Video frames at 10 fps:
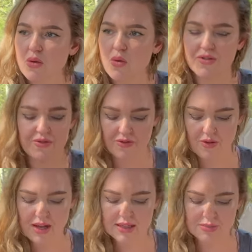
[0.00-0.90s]
or
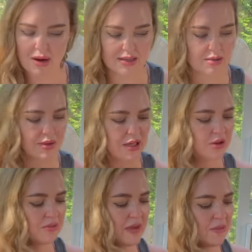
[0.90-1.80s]
friends, possibly
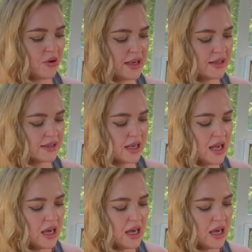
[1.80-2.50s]
good memories.